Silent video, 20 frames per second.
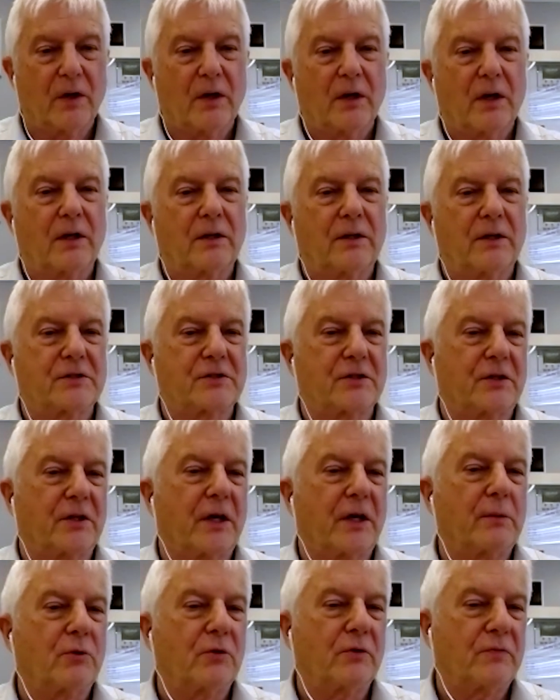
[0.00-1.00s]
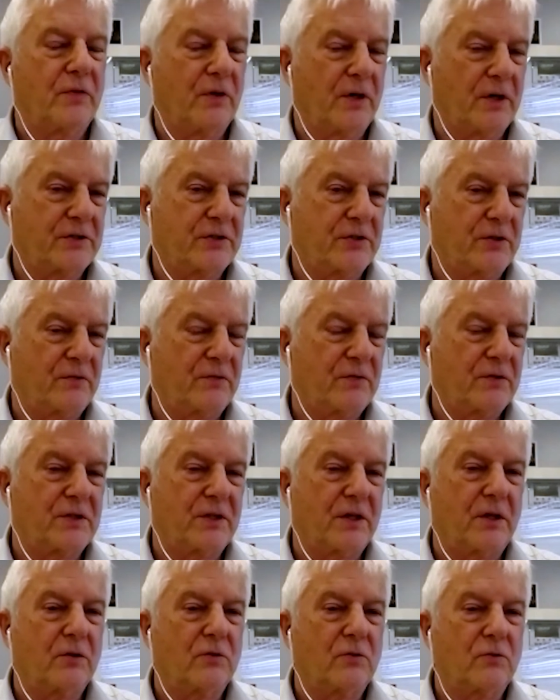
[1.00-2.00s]
it does enable the fire service
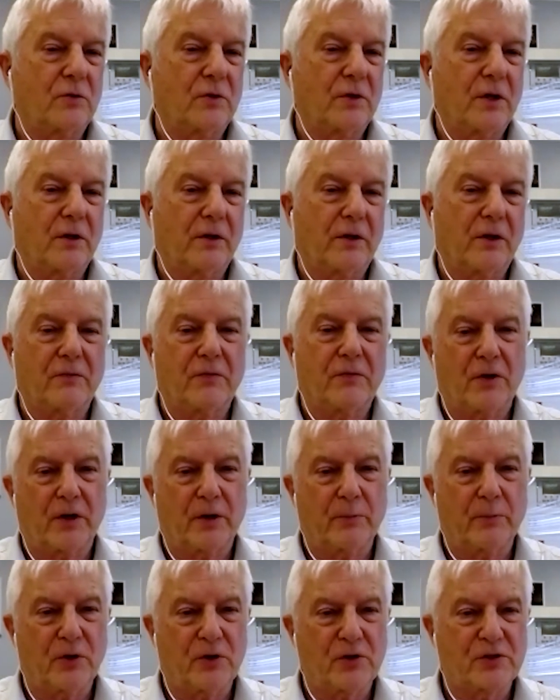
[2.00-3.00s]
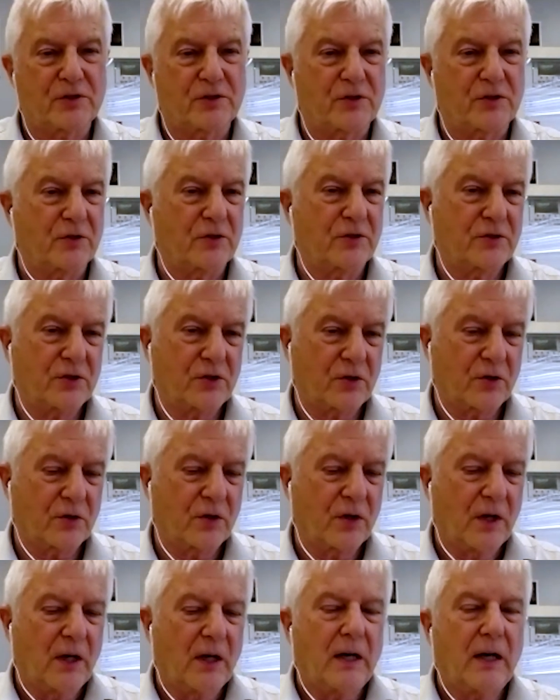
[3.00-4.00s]
then, or now Fire and Emergency New
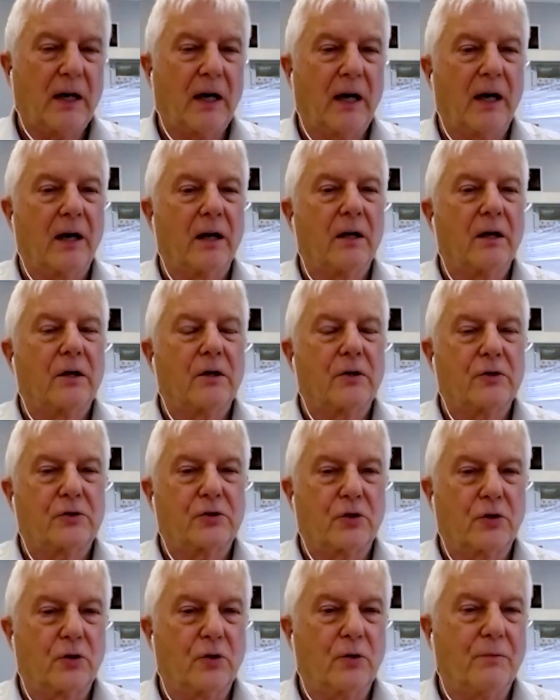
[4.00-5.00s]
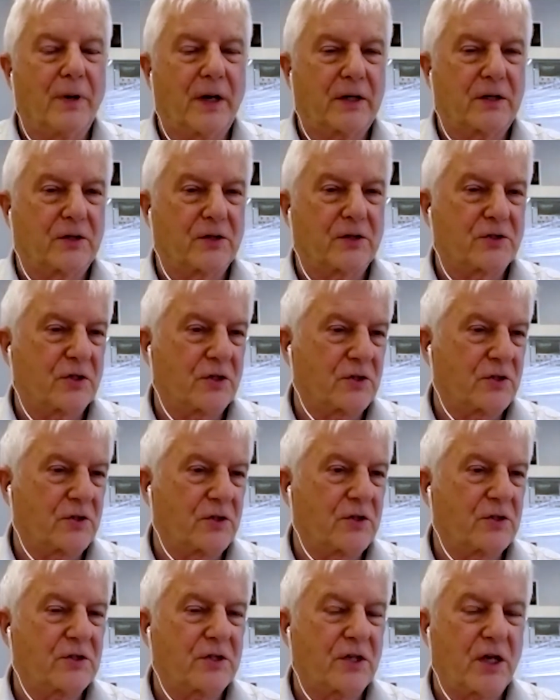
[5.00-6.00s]
Zealand, to make a decision
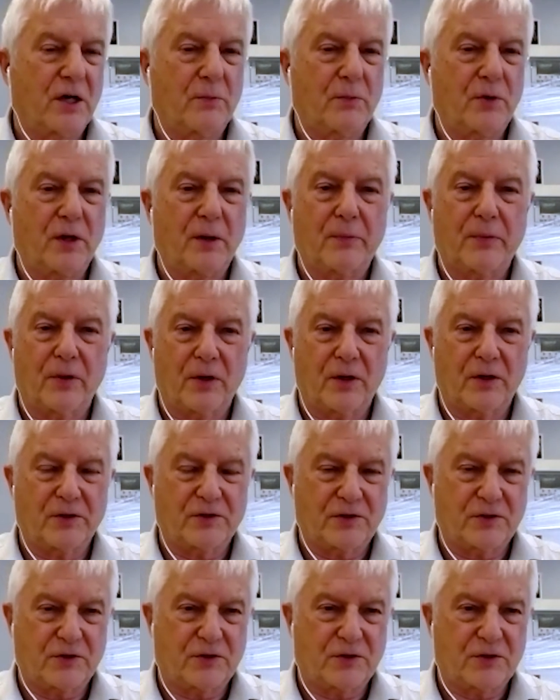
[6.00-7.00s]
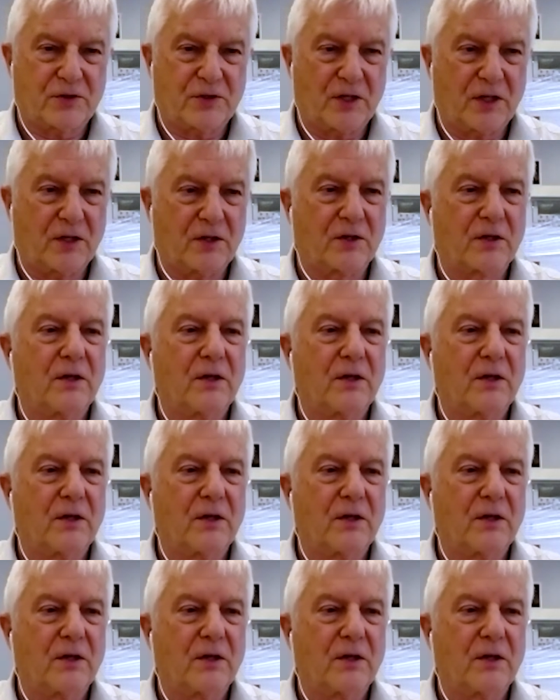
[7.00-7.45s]
as to how many appliances to send.